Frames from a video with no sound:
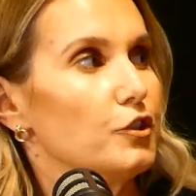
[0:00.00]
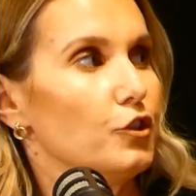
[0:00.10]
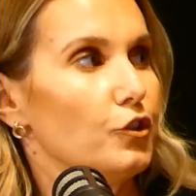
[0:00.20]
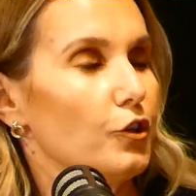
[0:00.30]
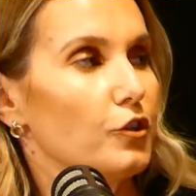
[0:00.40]

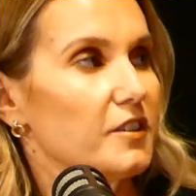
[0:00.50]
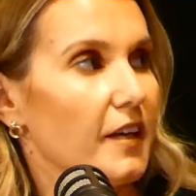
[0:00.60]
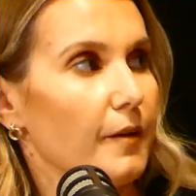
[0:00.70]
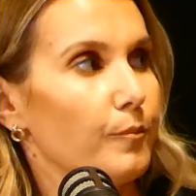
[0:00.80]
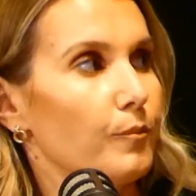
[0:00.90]
you're
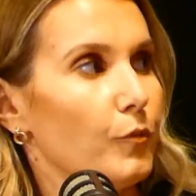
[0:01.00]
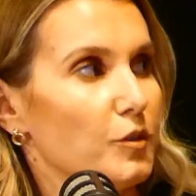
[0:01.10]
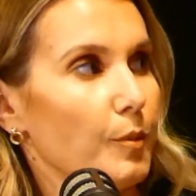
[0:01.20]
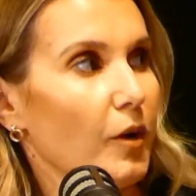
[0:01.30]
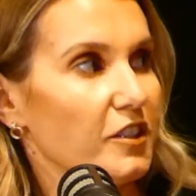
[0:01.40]
saying
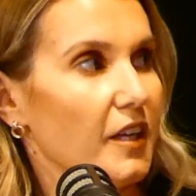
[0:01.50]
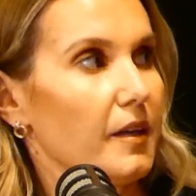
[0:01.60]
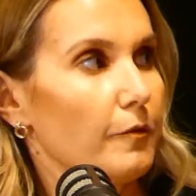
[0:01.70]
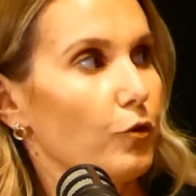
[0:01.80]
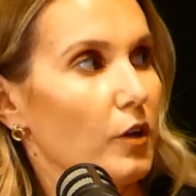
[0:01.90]
most people actually
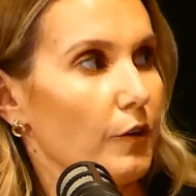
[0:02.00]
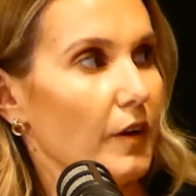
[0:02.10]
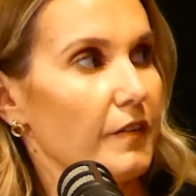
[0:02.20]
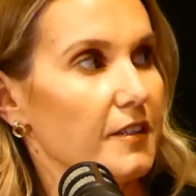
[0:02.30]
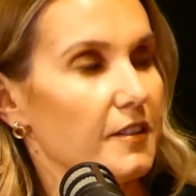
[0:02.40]
end up falling
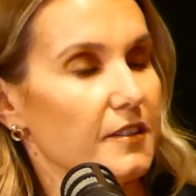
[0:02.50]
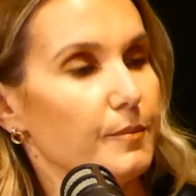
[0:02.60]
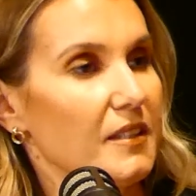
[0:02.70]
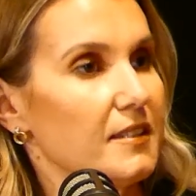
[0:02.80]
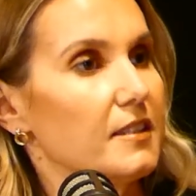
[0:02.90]
around the
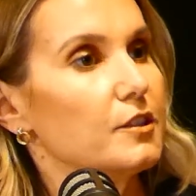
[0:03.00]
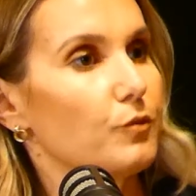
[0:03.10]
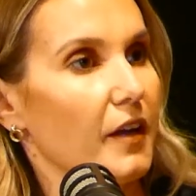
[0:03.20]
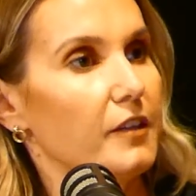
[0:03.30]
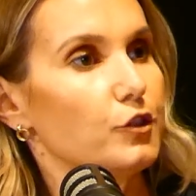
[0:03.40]
mid-6
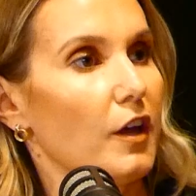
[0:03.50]
range.